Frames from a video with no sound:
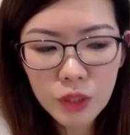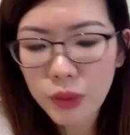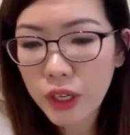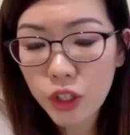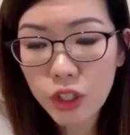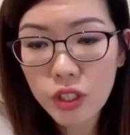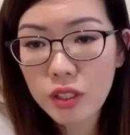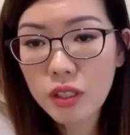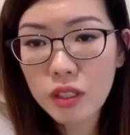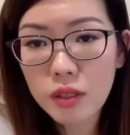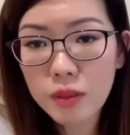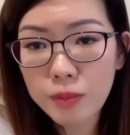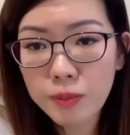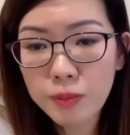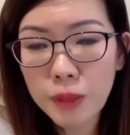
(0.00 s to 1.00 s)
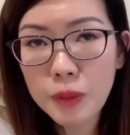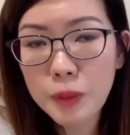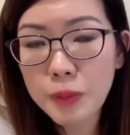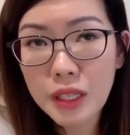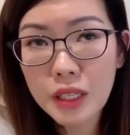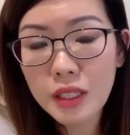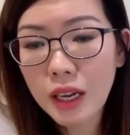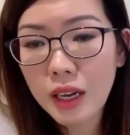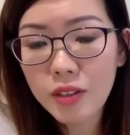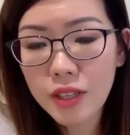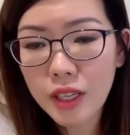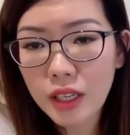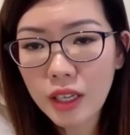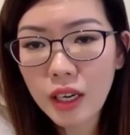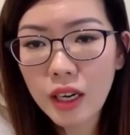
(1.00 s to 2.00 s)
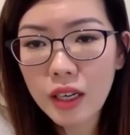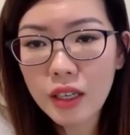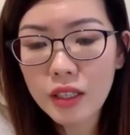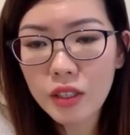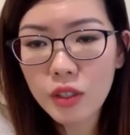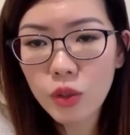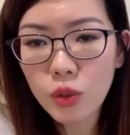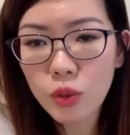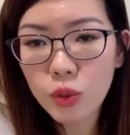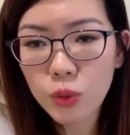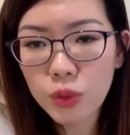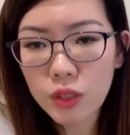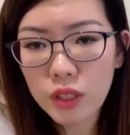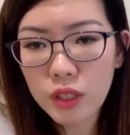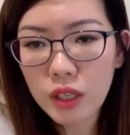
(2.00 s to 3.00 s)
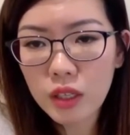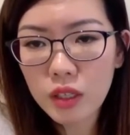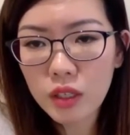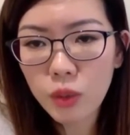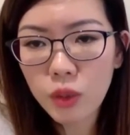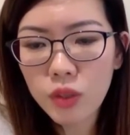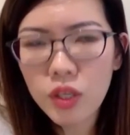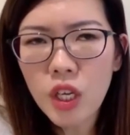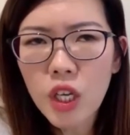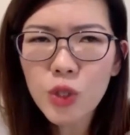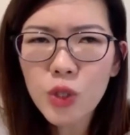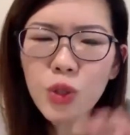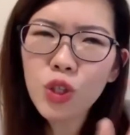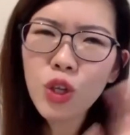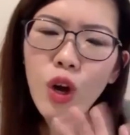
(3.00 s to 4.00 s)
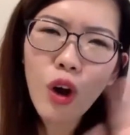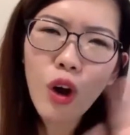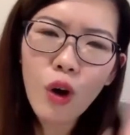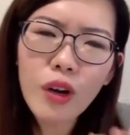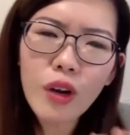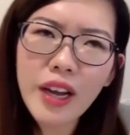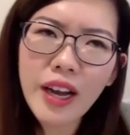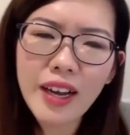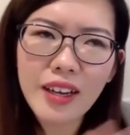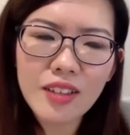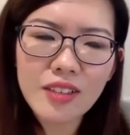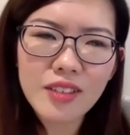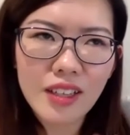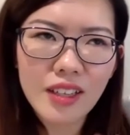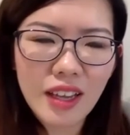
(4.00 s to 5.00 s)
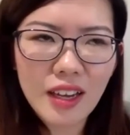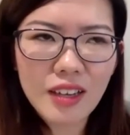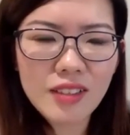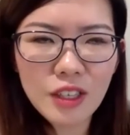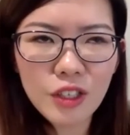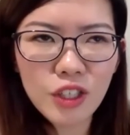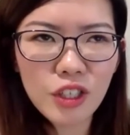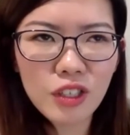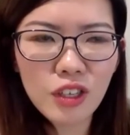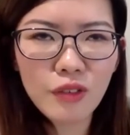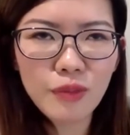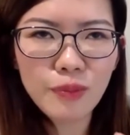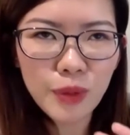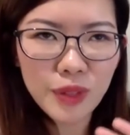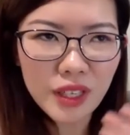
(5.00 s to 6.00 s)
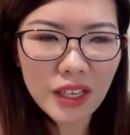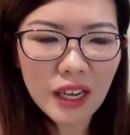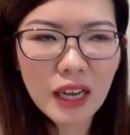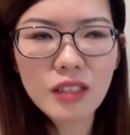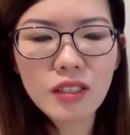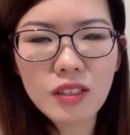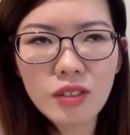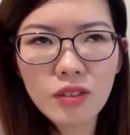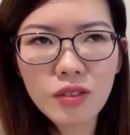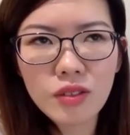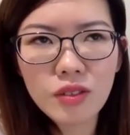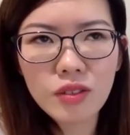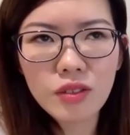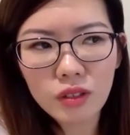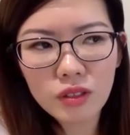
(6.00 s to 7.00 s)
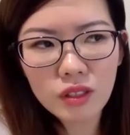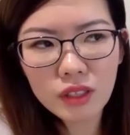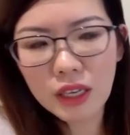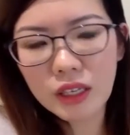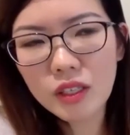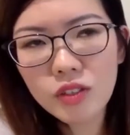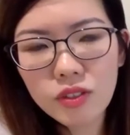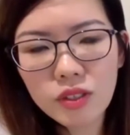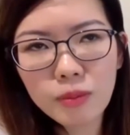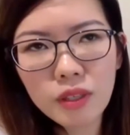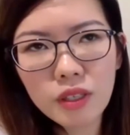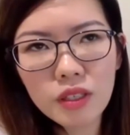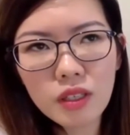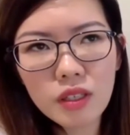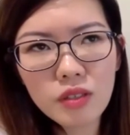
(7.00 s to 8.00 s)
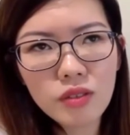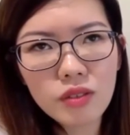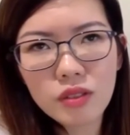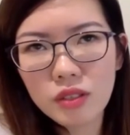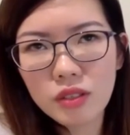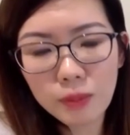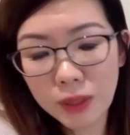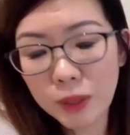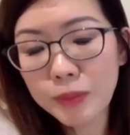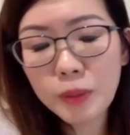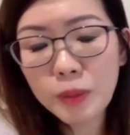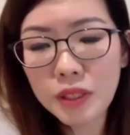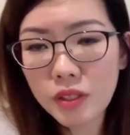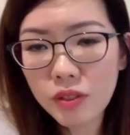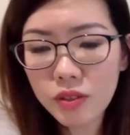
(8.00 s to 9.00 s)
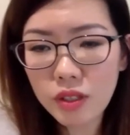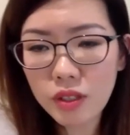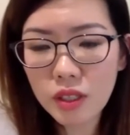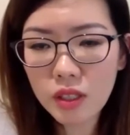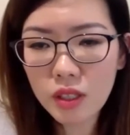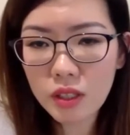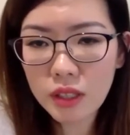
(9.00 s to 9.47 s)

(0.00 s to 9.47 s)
actually maybe being nice and kind to the younger ones. So not all kinds and nice action of putting others or the younger sibling is a people-pleasing